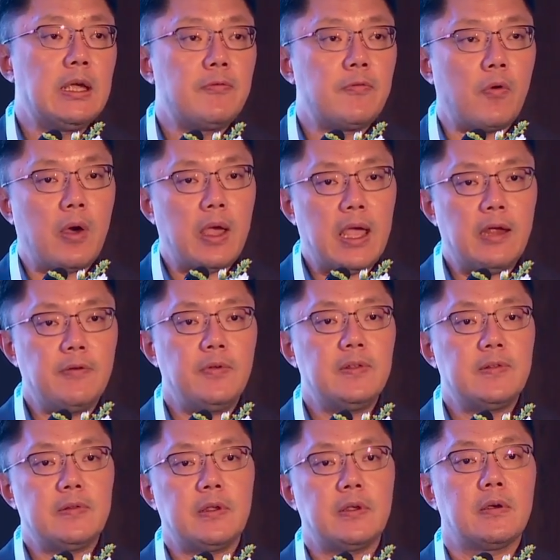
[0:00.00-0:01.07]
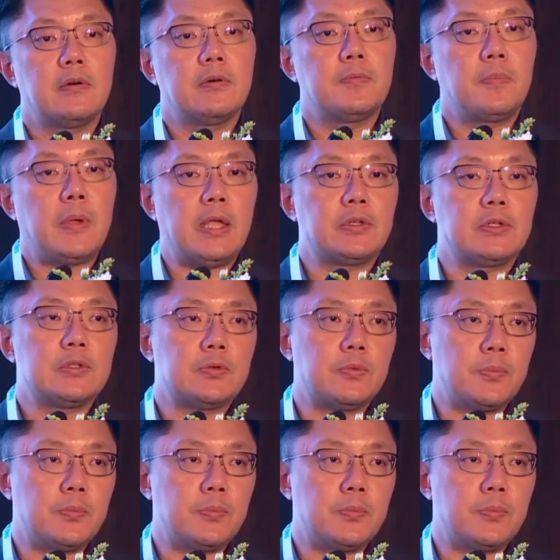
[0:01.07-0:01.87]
for every single patient who